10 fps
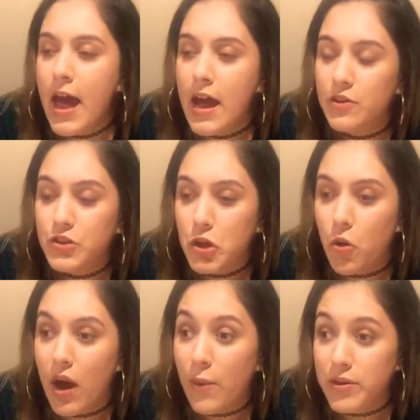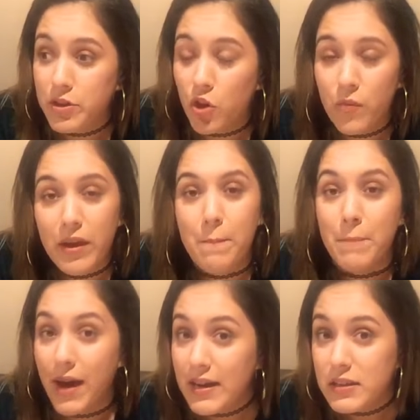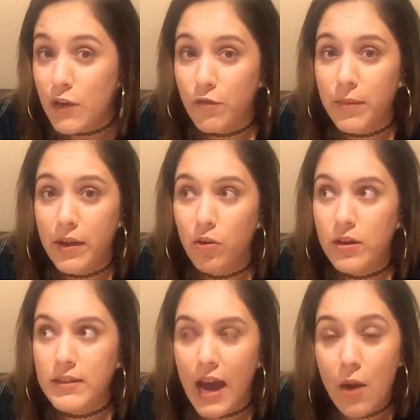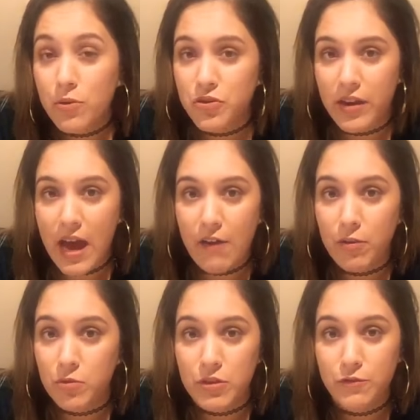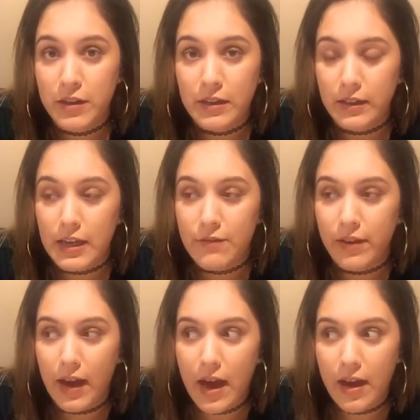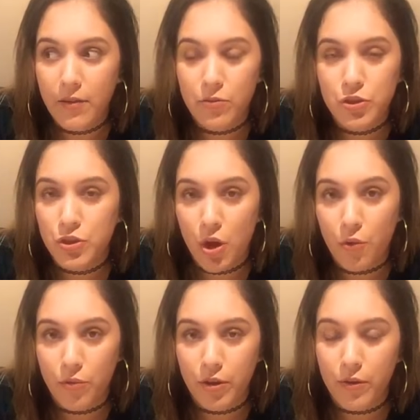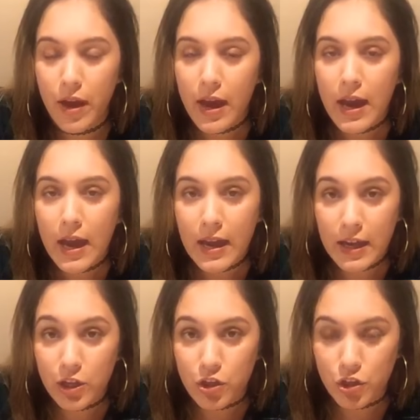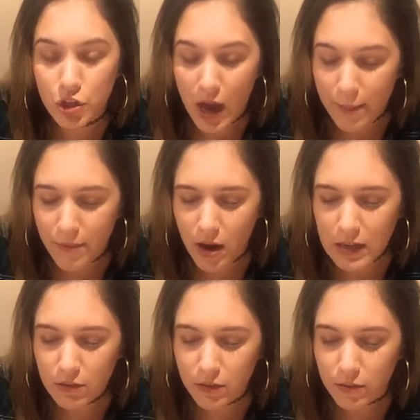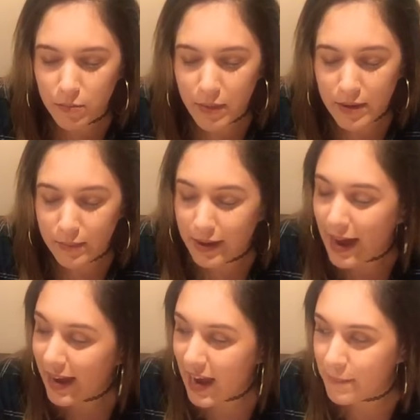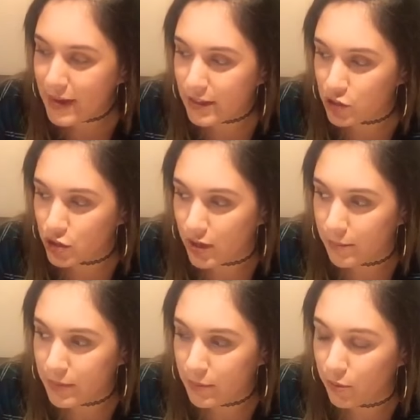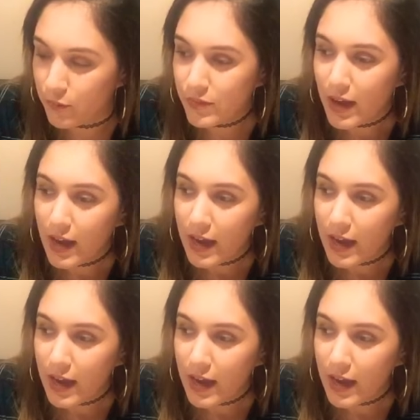And so I went to go make myself a bagel because I was trying to have him just freaking leave. Like, it was so rude. I can't make this shit up, people.